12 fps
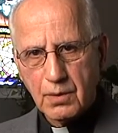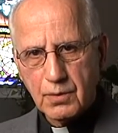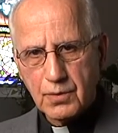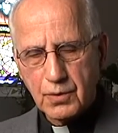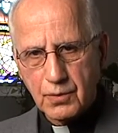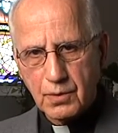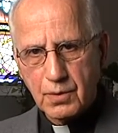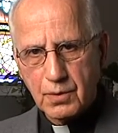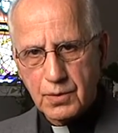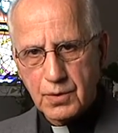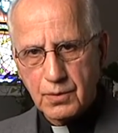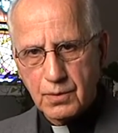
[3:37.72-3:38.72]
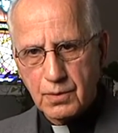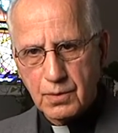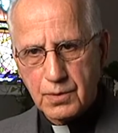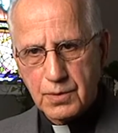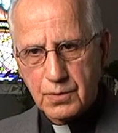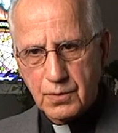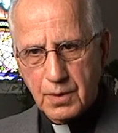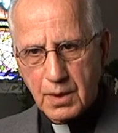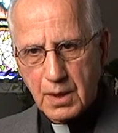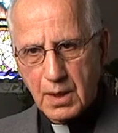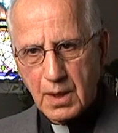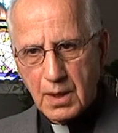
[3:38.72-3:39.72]
to
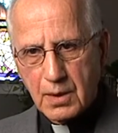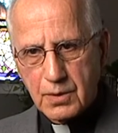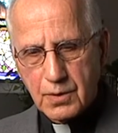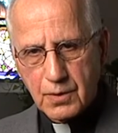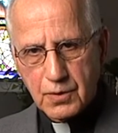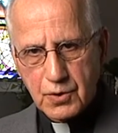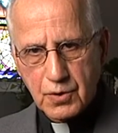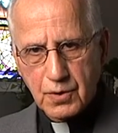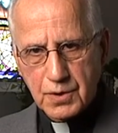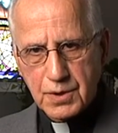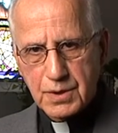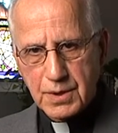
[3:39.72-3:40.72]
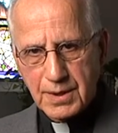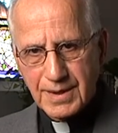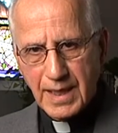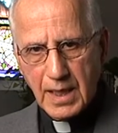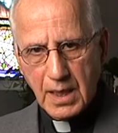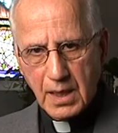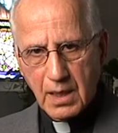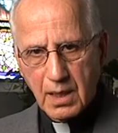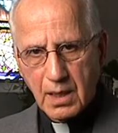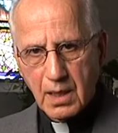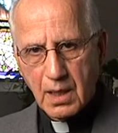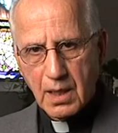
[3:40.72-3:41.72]
the church today,
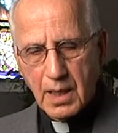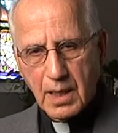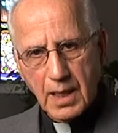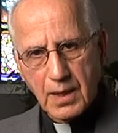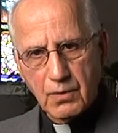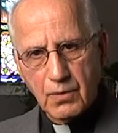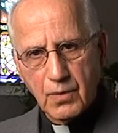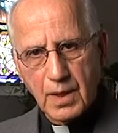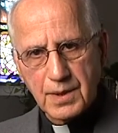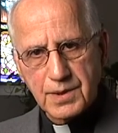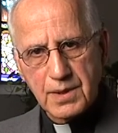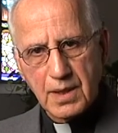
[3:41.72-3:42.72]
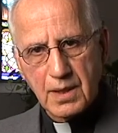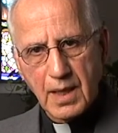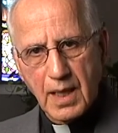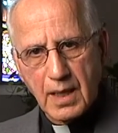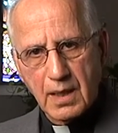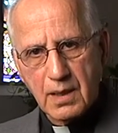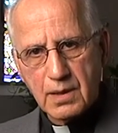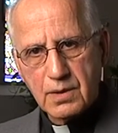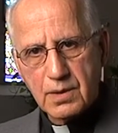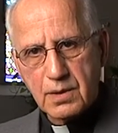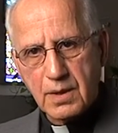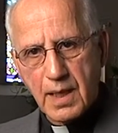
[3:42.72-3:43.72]
and I don't want to see that
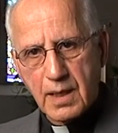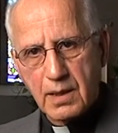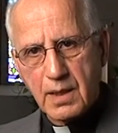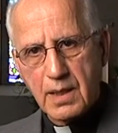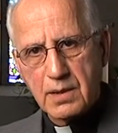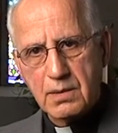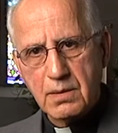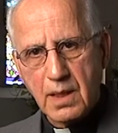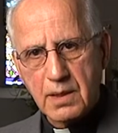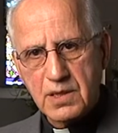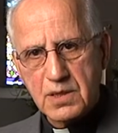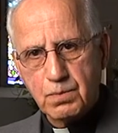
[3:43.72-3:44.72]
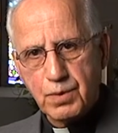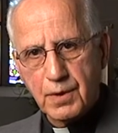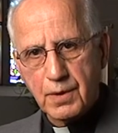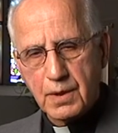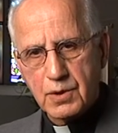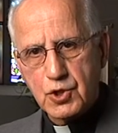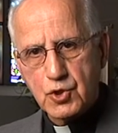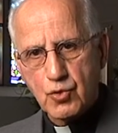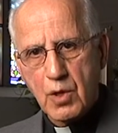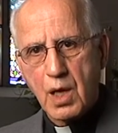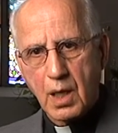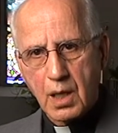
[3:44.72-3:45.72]
spirit
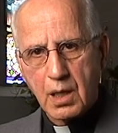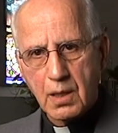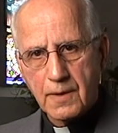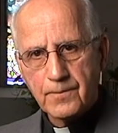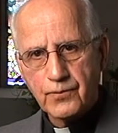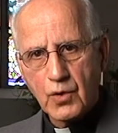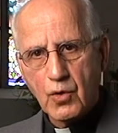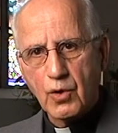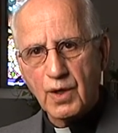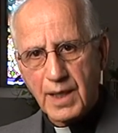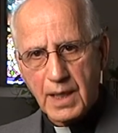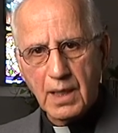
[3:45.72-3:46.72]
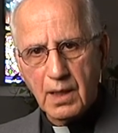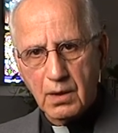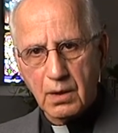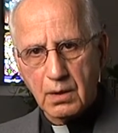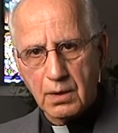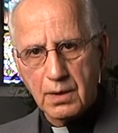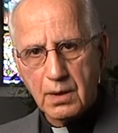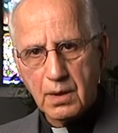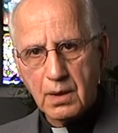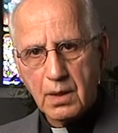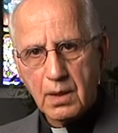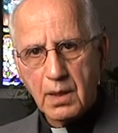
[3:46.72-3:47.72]
shrunk or killed,
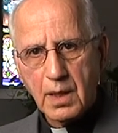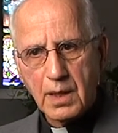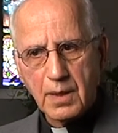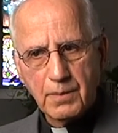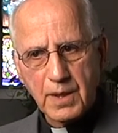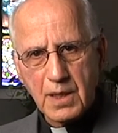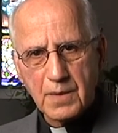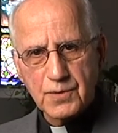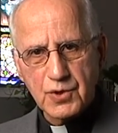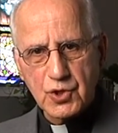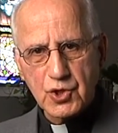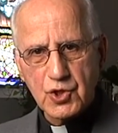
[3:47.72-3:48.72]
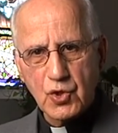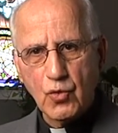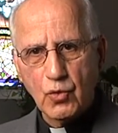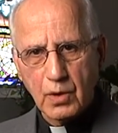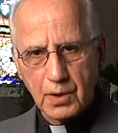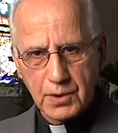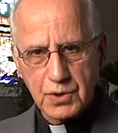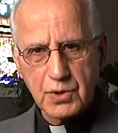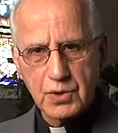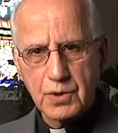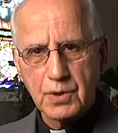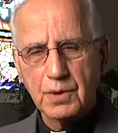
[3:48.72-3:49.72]
and it becomes a soulless
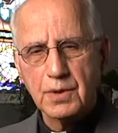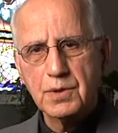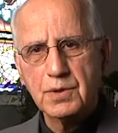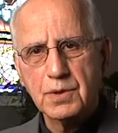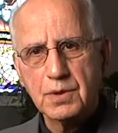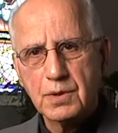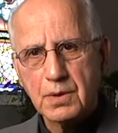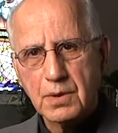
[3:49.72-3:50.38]
church.